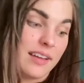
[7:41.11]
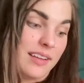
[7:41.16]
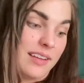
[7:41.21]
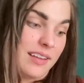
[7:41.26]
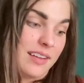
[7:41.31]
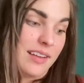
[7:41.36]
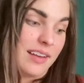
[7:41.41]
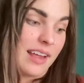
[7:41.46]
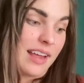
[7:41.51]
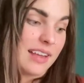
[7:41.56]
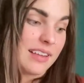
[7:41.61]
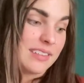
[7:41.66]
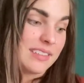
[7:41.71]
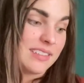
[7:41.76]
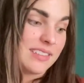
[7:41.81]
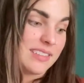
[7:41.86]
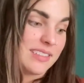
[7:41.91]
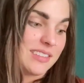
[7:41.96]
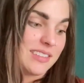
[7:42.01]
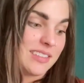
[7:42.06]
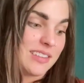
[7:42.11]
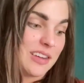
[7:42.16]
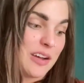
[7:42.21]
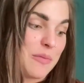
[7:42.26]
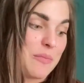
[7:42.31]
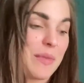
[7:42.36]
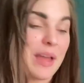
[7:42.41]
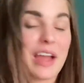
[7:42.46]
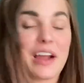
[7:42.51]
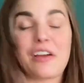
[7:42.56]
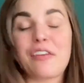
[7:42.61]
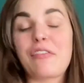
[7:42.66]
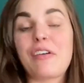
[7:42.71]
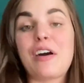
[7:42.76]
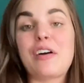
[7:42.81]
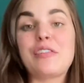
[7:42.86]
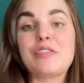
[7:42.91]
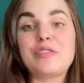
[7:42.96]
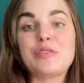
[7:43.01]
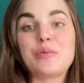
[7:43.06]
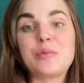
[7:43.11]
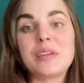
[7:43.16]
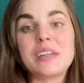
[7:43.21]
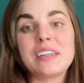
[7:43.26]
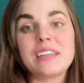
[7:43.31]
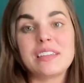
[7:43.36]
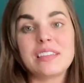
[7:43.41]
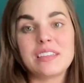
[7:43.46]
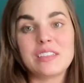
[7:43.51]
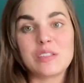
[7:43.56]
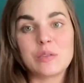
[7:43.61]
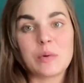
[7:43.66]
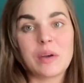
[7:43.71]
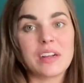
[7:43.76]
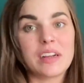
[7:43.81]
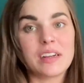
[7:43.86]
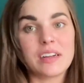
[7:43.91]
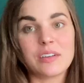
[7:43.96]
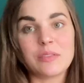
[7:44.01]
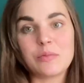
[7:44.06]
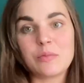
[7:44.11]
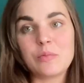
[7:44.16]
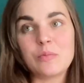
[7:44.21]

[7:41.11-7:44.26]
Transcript: it has come back around where the sweater